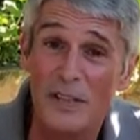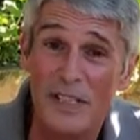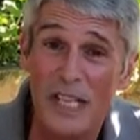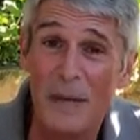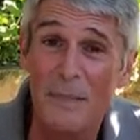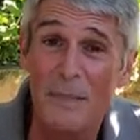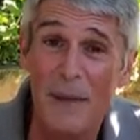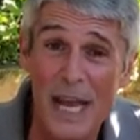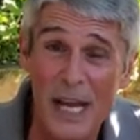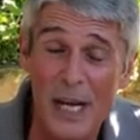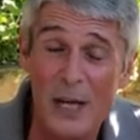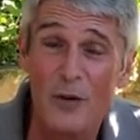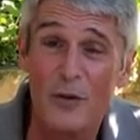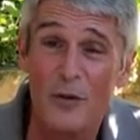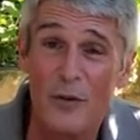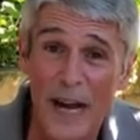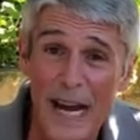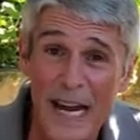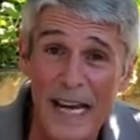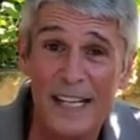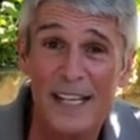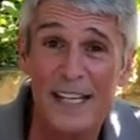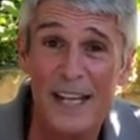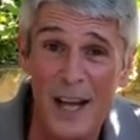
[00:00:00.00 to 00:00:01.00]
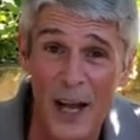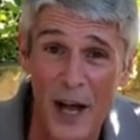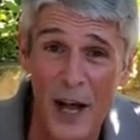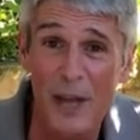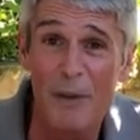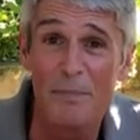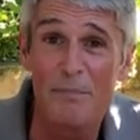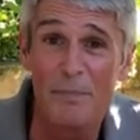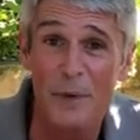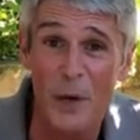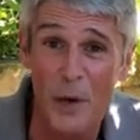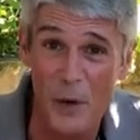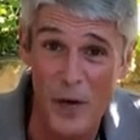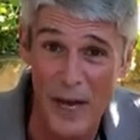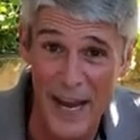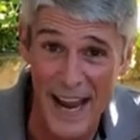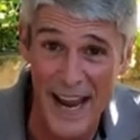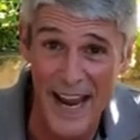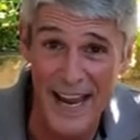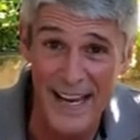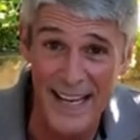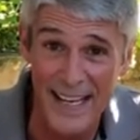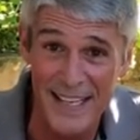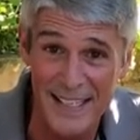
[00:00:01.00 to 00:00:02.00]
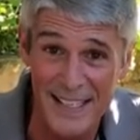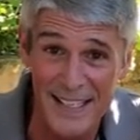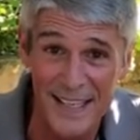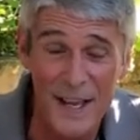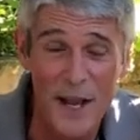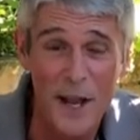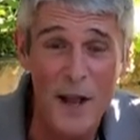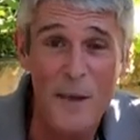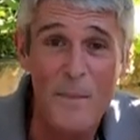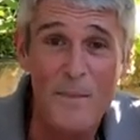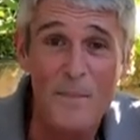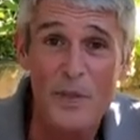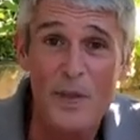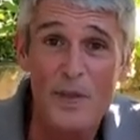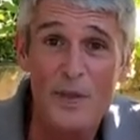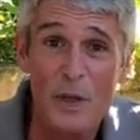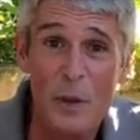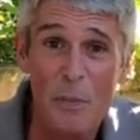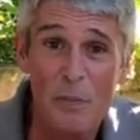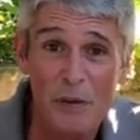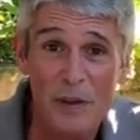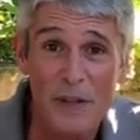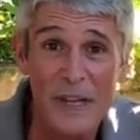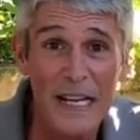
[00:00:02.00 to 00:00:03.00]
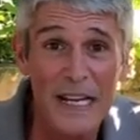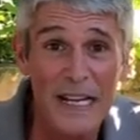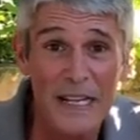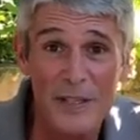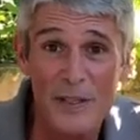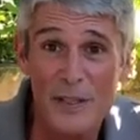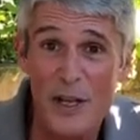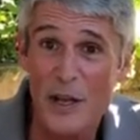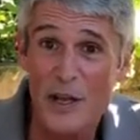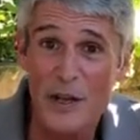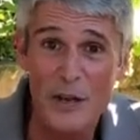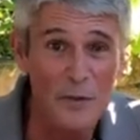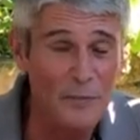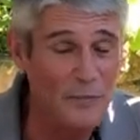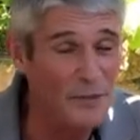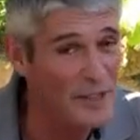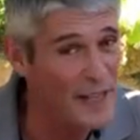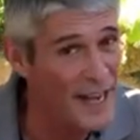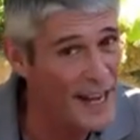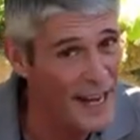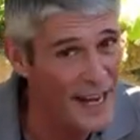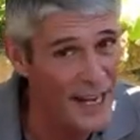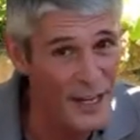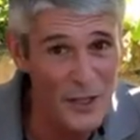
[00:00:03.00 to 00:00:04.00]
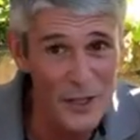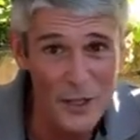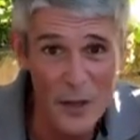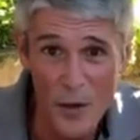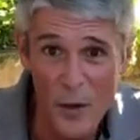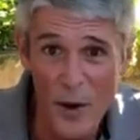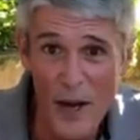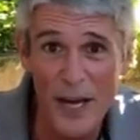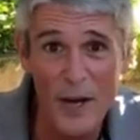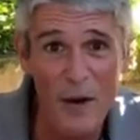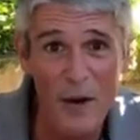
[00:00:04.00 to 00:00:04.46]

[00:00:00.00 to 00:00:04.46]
is they make great cut bouquets. So please enjoy